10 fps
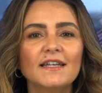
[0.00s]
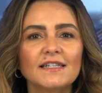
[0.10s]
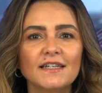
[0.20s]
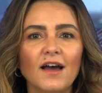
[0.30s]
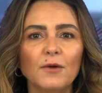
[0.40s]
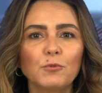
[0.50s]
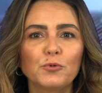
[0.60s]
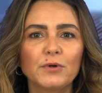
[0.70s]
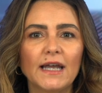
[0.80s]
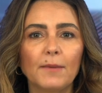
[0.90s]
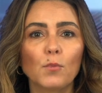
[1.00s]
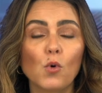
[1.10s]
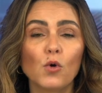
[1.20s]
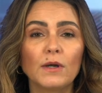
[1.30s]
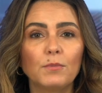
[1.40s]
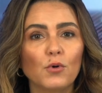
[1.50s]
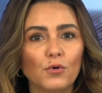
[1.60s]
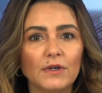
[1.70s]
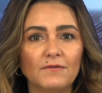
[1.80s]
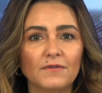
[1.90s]
Tonight, we will get more
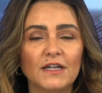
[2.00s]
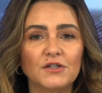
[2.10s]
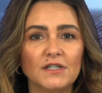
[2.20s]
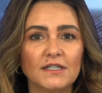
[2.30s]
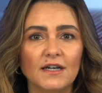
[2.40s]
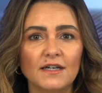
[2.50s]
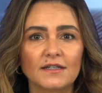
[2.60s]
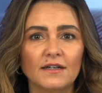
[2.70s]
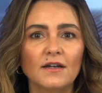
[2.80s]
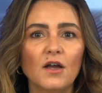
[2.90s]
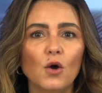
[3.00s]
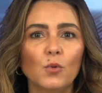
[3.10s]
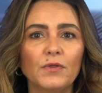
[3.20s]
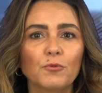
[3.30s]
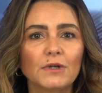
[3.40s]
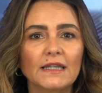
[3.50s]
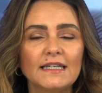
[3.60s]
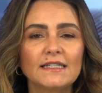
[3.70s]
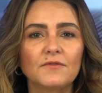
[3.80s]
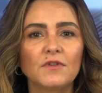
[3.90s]
important inflation data with the
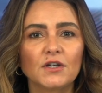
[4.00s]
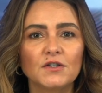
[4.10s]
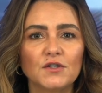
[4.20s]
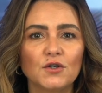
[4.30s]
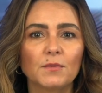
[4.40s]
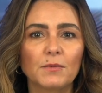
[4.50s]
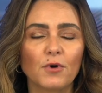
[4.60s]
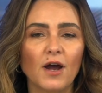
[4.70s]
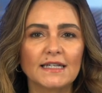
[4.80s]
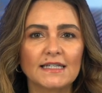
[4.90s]
release of the Consumer Price